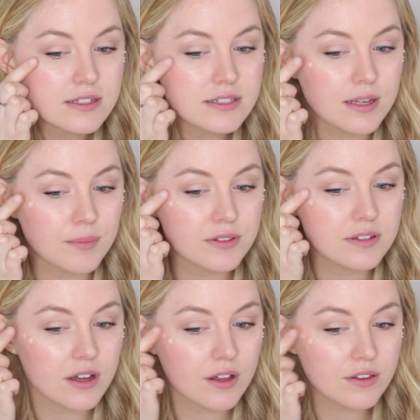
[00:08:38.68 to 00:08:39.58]
same on
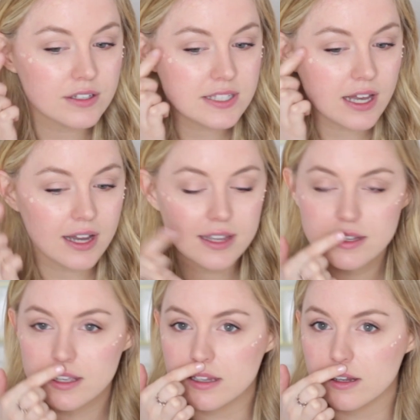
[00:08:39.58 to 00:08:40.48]
the other
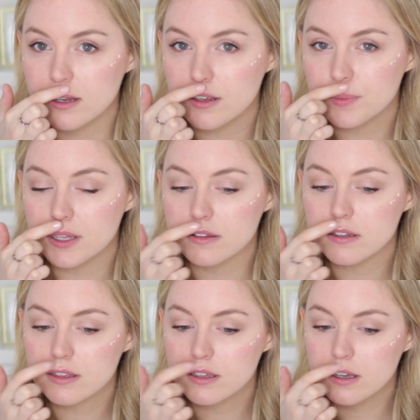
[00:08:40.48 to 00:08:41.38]
side, and a little bit
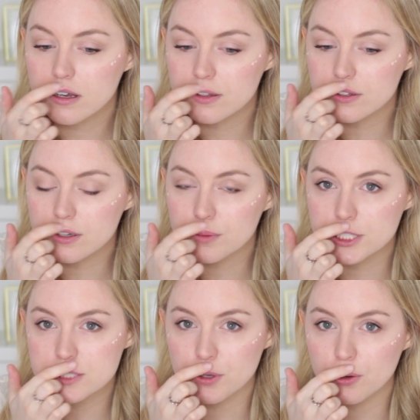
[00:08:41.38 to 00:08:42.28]
on the
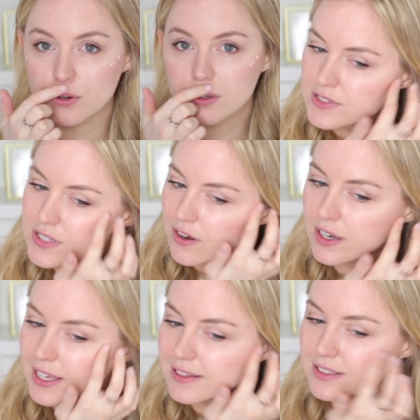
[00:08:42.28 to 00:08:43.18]
cupid's bow. So
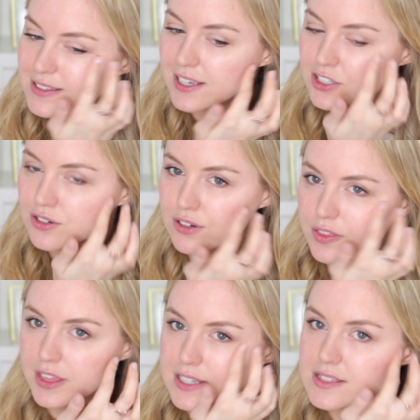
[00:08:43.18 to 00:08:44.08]
again, the texture
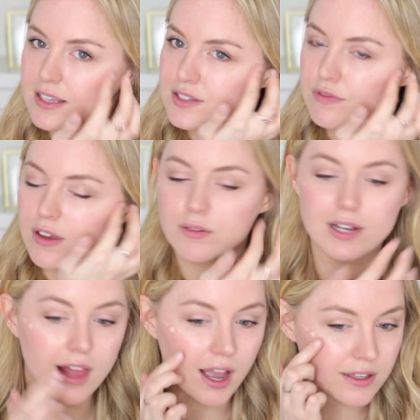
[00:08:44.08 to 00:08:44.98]
of this is
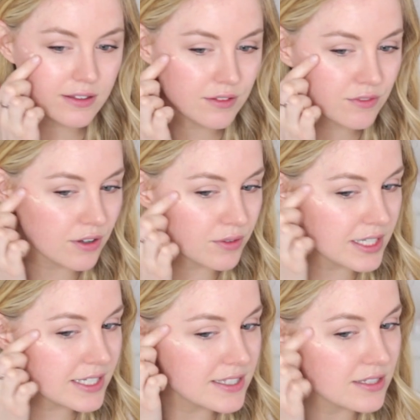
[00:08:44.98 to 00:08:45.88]
very light and very
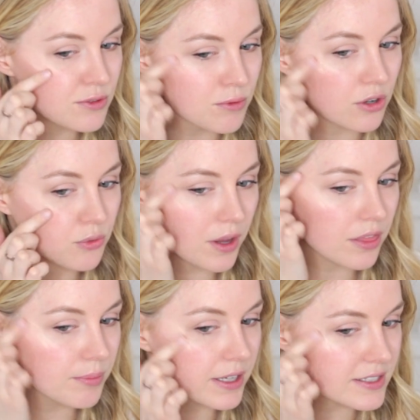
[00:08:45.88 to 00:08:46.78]
easy to work
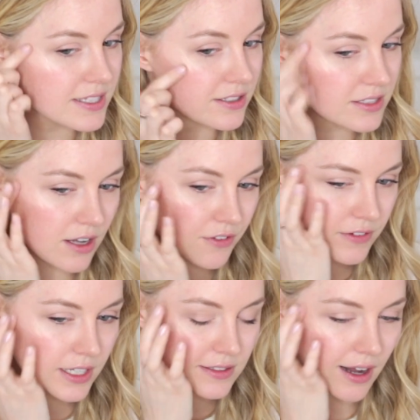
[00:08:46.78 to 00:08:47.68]
with, because there's
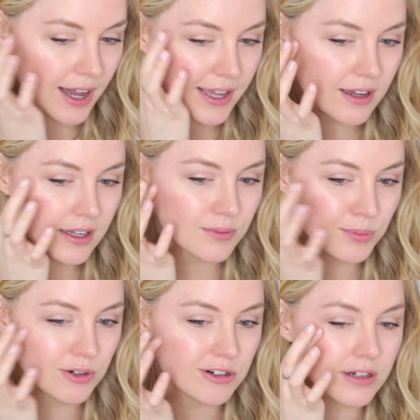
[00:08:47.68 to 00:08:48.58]
nothing that I hate
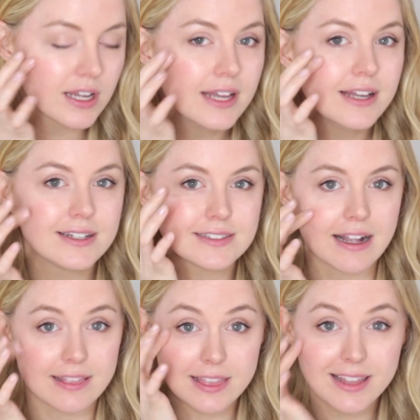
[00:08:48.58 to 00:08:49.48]
more
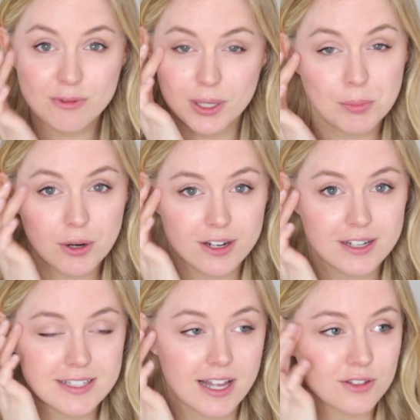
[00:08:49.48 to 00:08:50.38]
than liquid
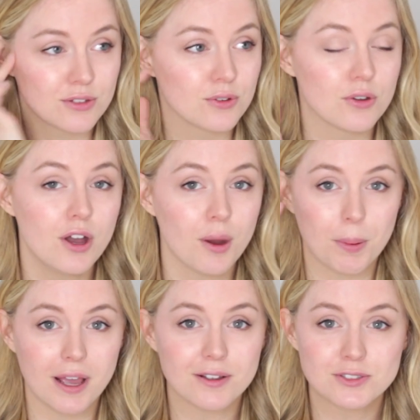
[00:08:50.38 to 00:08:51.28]
products that you
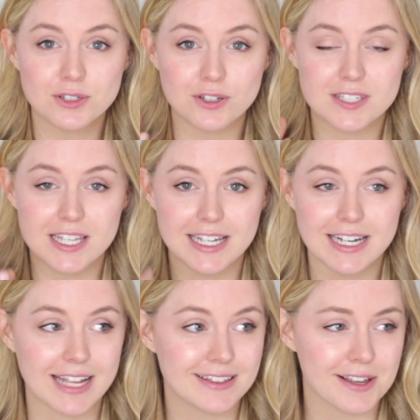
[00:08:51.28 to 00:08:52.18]
apply onto your
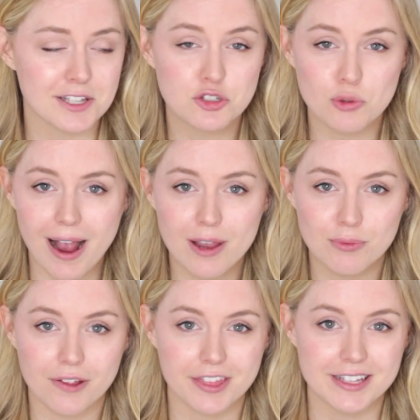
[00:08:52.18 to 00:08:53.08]
skin and they
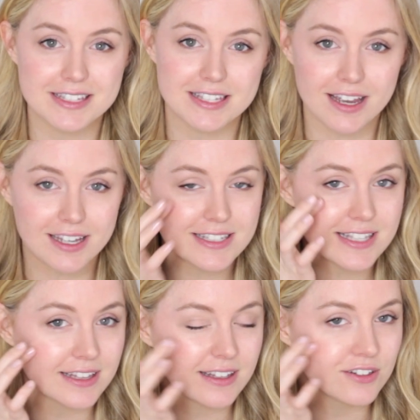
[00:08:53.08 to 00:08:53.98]
dry within seconds,
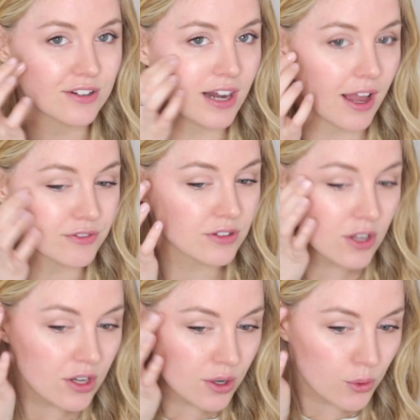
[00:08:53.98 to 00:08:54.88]
and then you're left
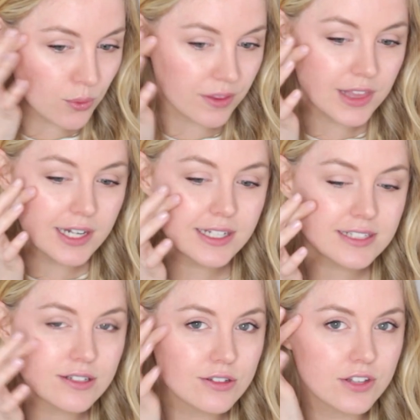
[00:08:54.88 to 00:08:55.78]
with
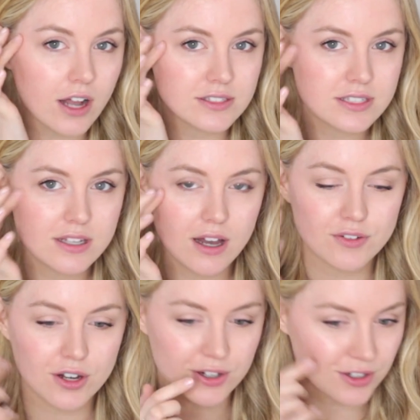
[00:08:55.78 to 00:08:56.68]
little dots
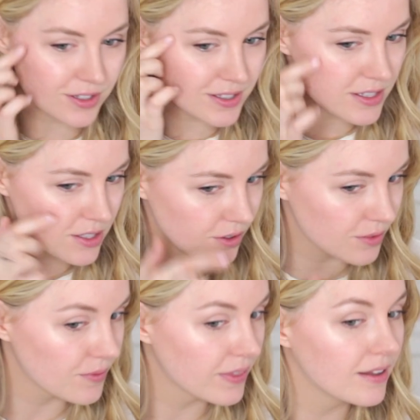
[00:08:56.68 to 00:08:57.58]
of colors.
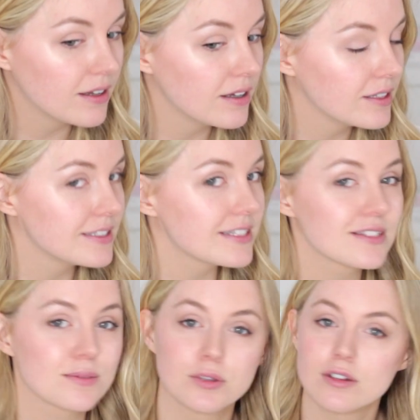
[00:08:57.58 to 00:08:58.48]
So this
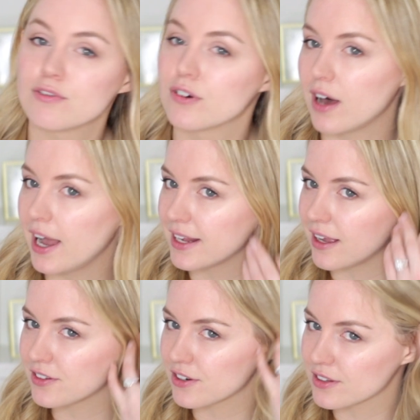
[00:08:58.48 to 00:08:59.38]
is a beautiful
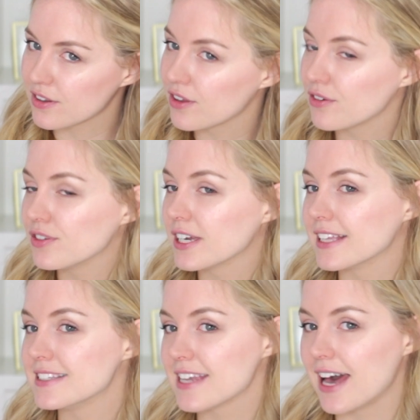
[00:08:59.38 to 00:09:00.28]
highlighter. I don't know if you
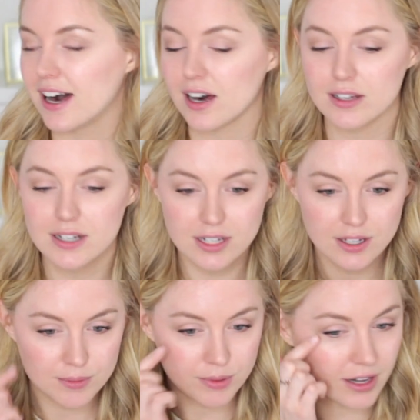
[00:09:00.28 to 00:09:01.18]
can tell,
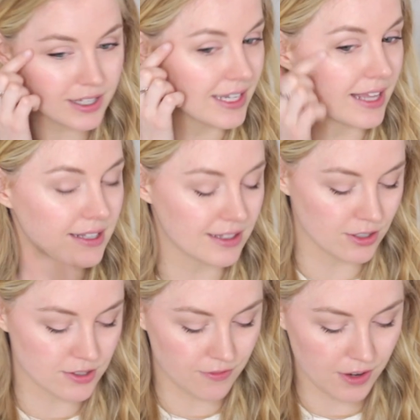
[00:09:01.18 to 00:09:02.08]
but again, it
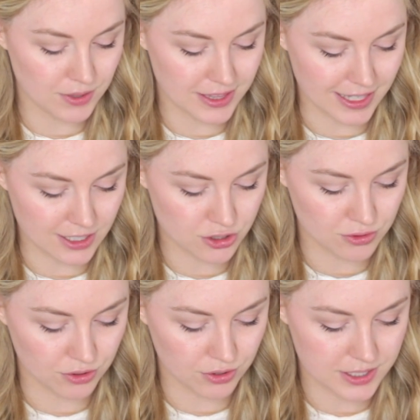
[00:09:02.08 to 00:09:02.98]
looks very
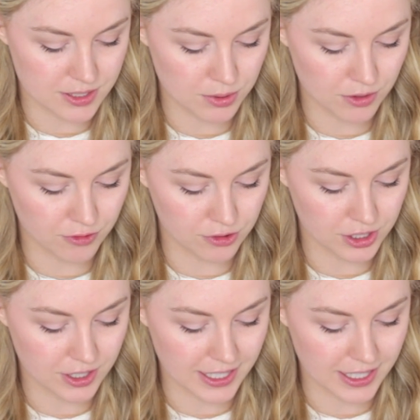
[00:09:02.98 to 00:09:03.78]
natural. It's beautiful. You